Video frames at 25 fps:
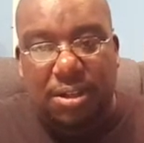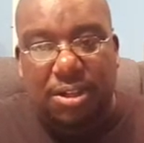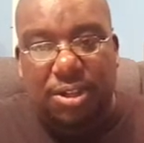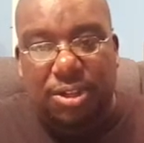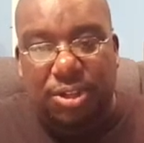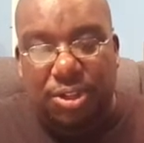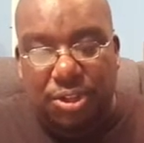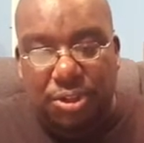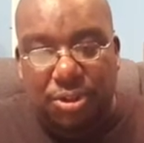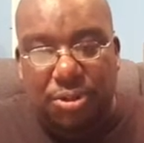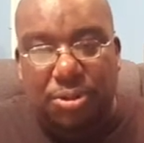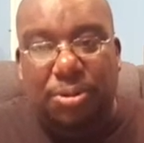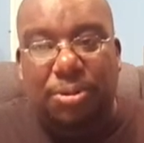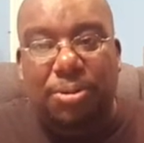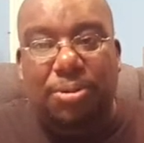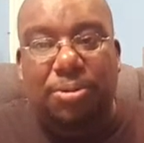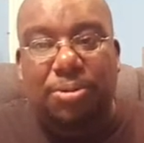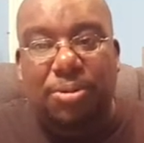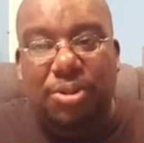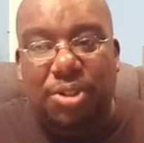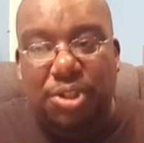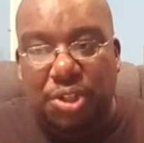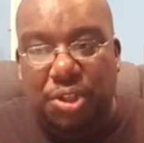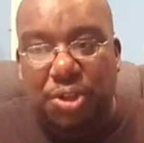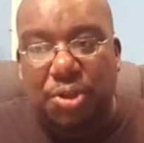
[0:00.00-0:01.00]
You
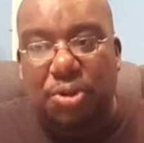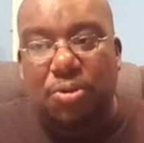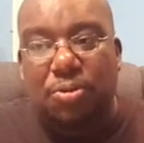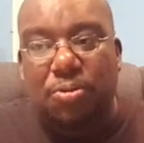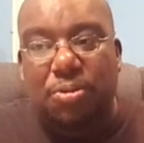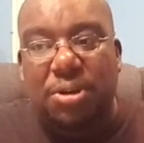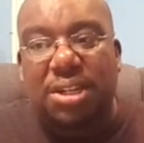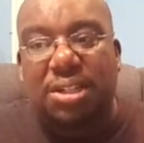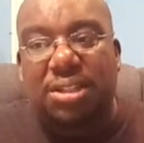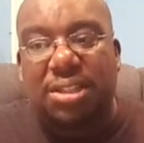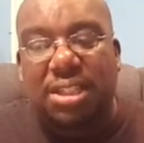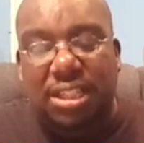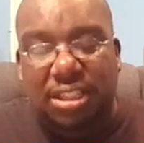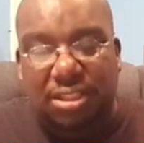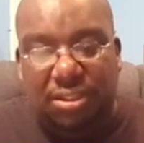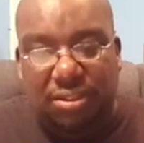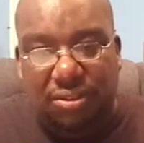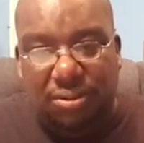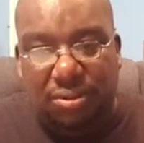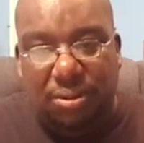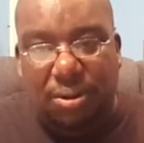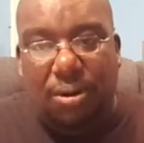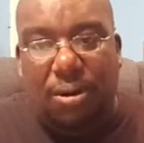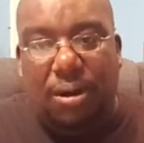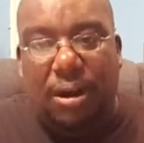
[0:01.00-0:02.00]
you will
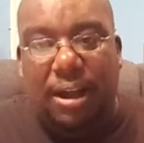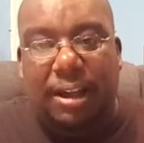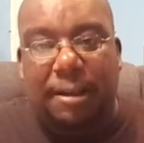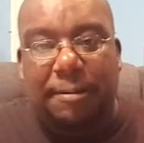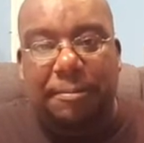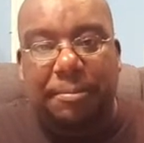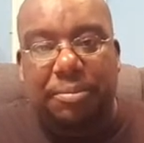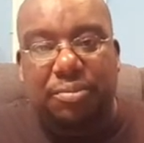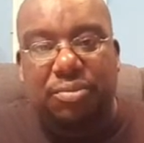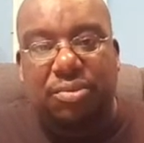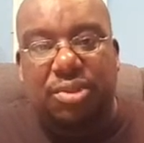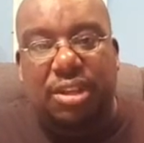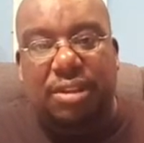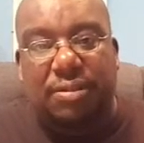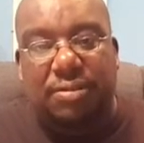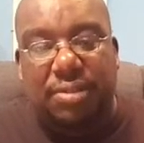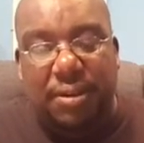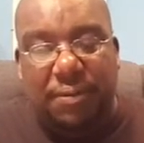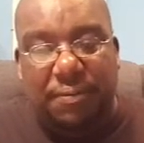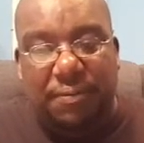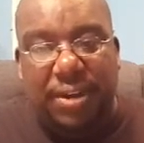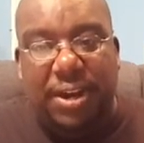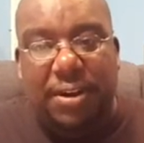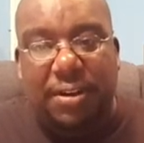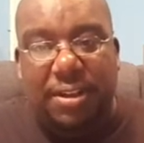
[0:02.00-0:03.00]
destroy the
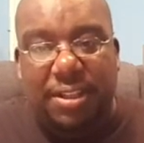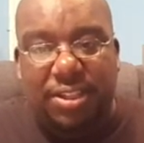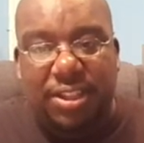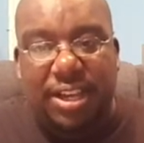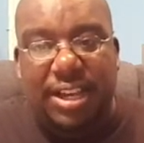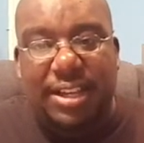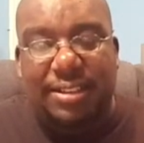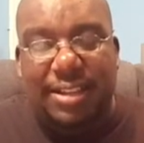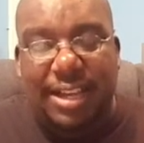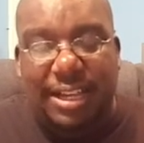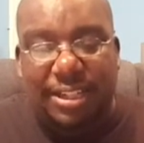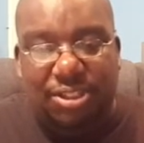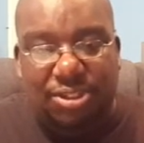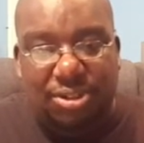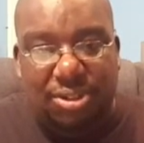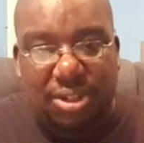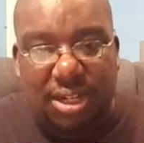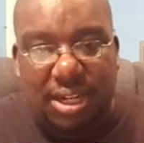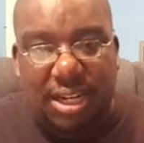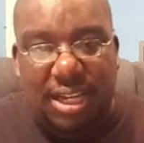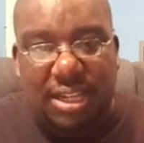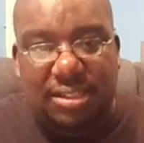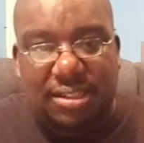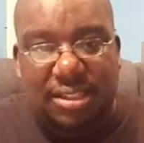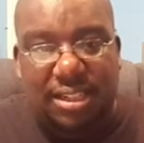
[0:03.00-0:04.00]
very thing that you're
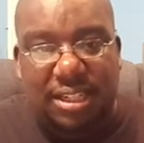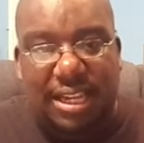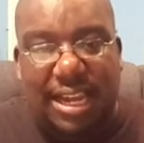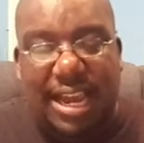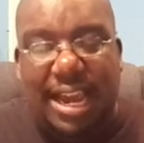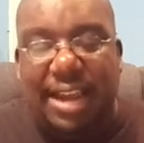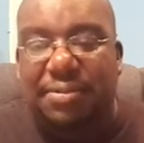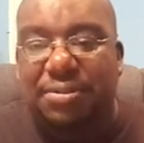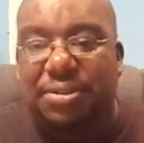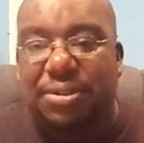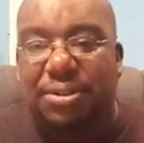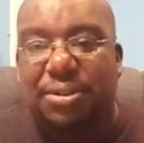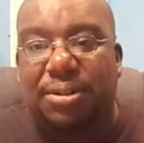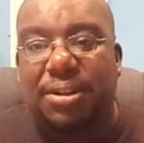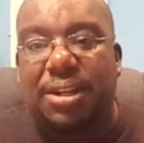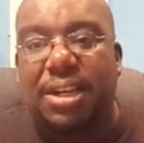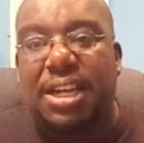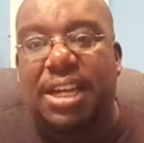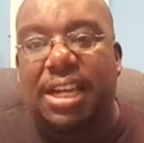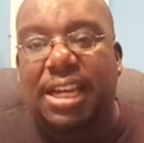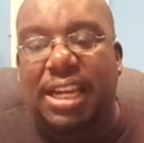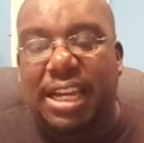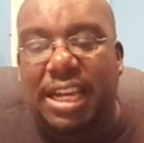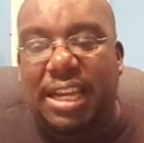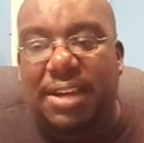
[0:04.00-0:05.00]
lusting after
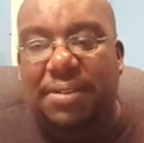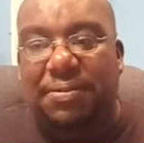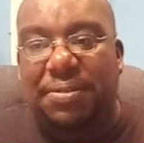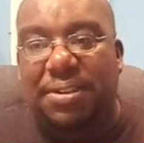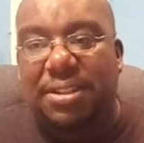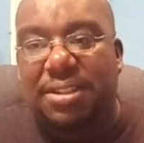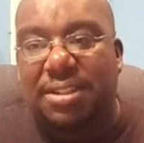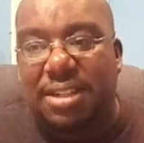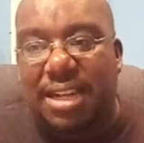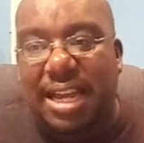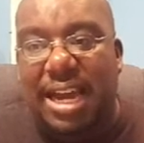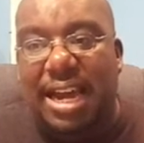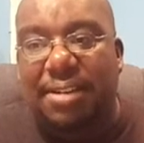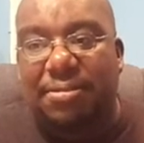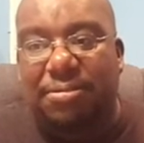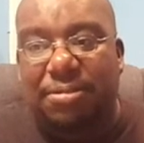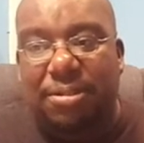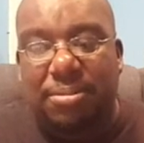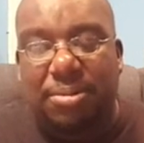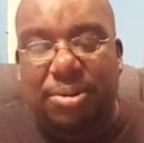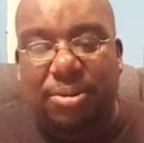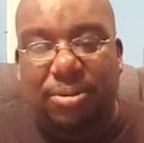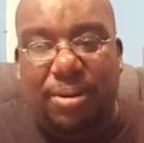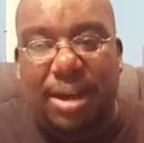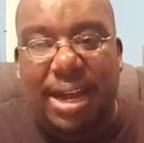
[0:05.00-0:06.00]
if it's not
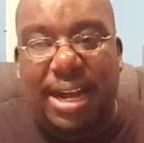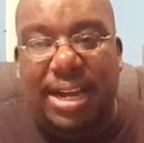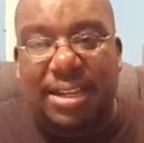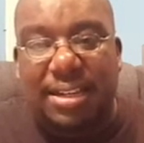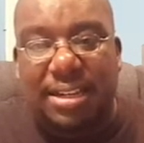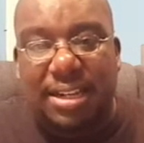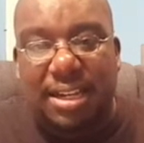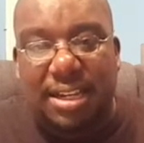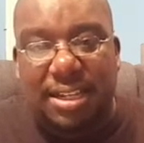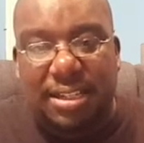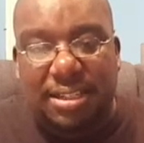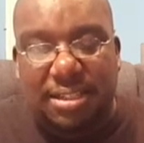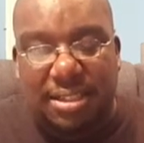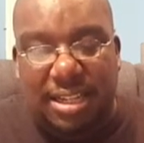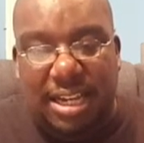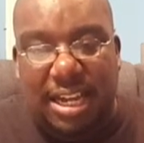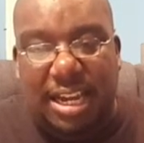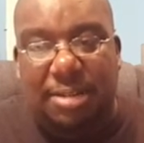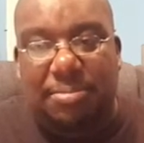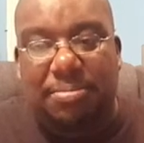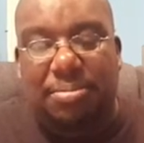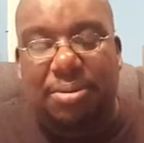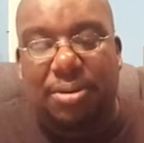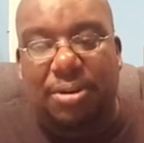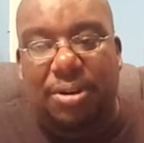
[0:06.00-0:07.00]
from a right
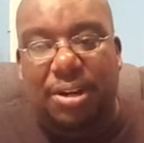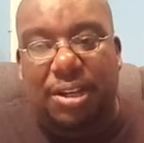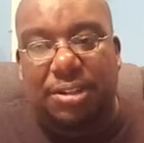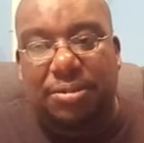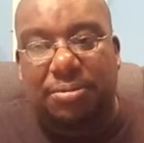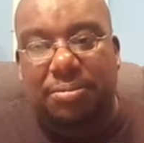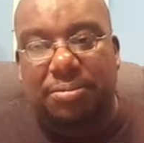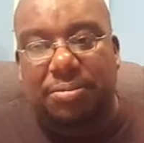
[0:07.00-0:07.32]
standpoint.